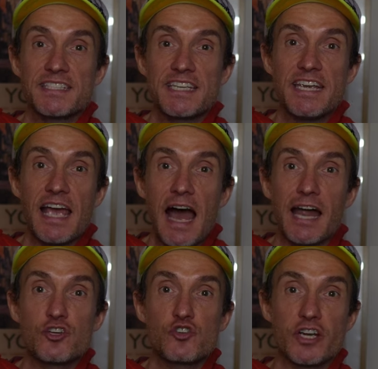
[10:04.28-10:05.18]

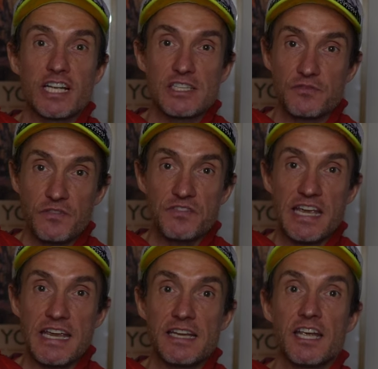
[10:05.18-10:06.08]
and Trails
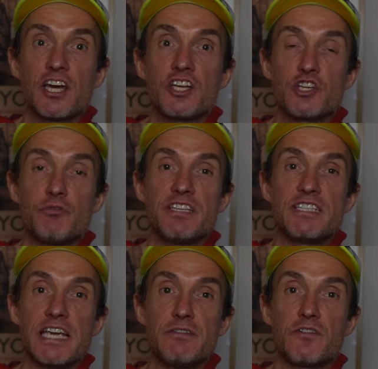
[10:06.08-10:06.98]
15 to
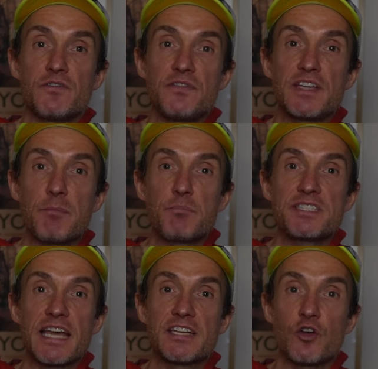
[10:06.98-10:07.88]
receive
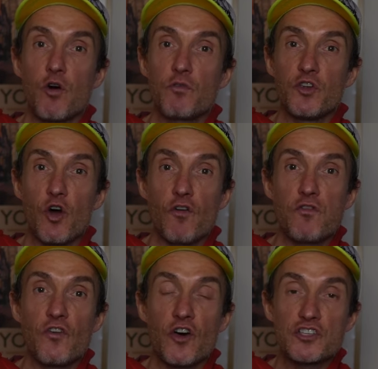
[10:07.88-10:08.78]
15% off your
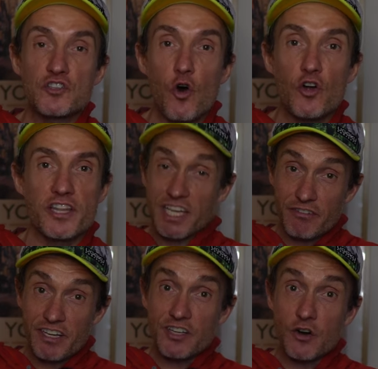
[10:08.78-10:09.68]
first order. Give
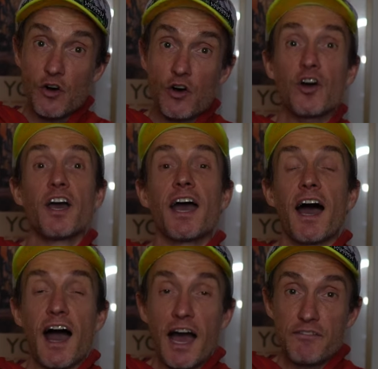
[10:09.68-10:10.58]
it a go.
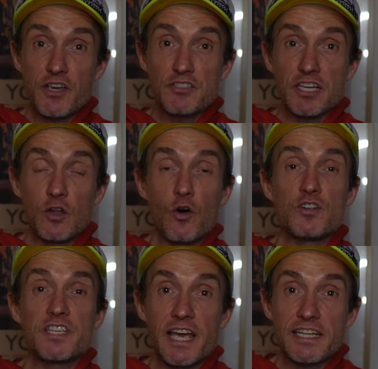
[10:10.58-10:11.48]
I've used it
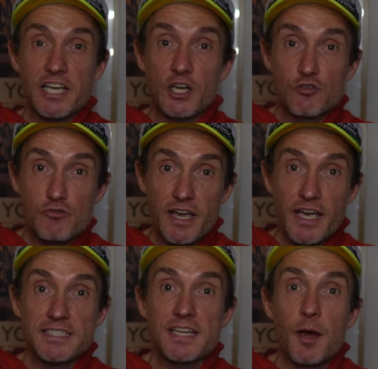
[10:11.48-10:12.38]
loads. It's a
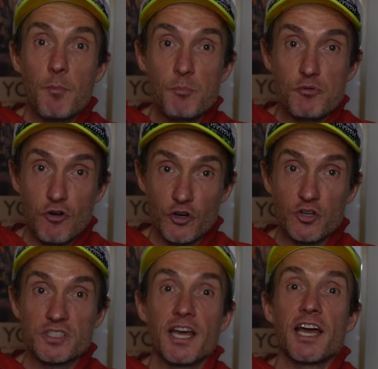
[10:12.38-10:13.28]
great
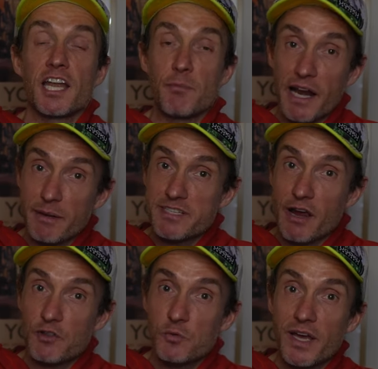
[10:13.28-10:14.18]
product. Now, my name is
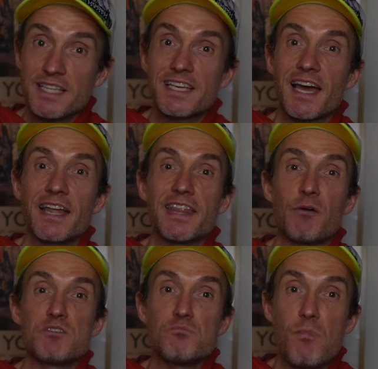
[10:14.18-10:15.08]
Gary Thwaites, and that
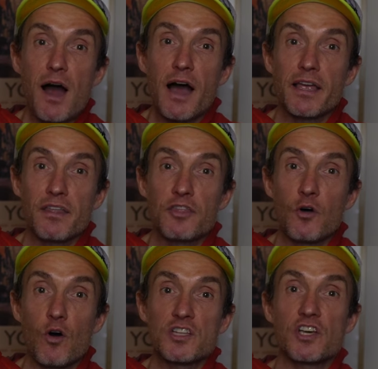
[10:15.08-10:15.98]
was my
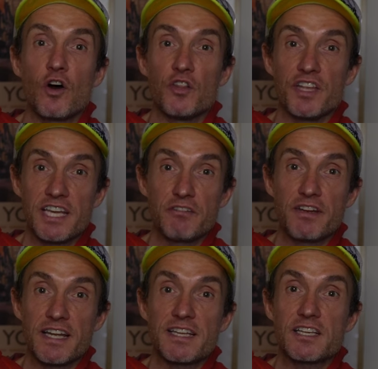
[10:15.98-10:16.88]
thoughts on the
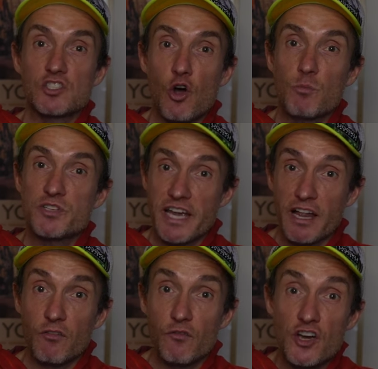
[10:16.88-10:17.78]
Inov8
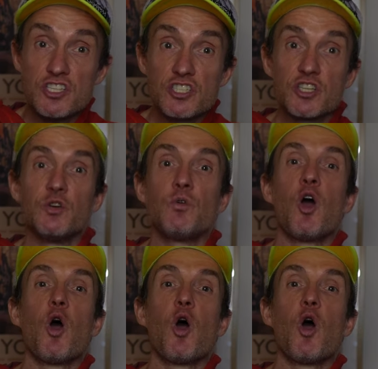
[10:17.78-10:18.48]
Stormshell version 2